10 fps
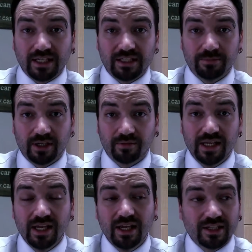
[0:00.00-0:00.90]
email.
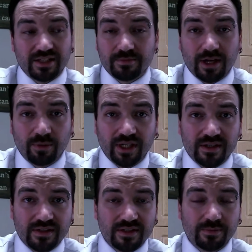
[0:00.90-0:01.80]
It doesn't matter what kind of
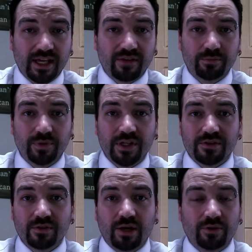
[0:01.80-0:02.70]
system they have in place
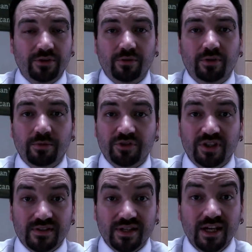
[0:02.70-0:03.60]
or how good their encryption
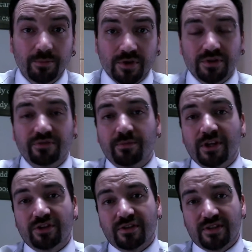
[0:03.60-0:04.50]
is. Personal
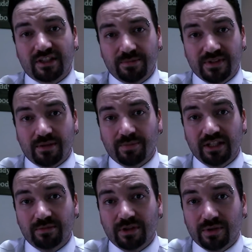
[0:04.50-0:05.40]
information is not to be sent by
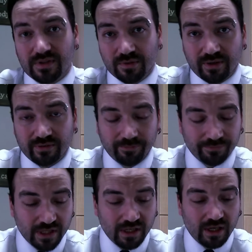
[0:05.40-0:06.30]
email whatsoever.
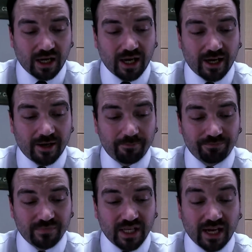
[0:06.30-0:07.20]

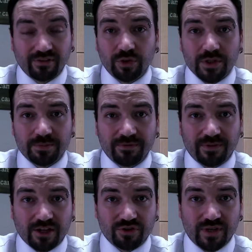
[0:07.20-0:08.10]
Having USB
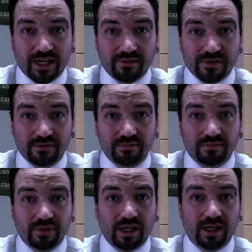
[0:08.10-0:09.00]
flash drives
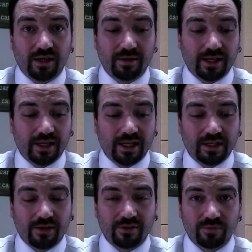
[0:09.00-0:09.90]
and
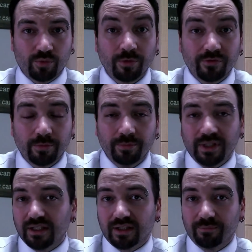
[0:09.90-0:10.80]
other removable
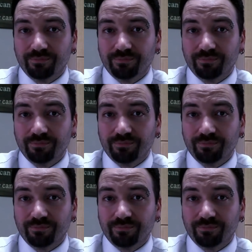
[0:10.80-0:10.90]
media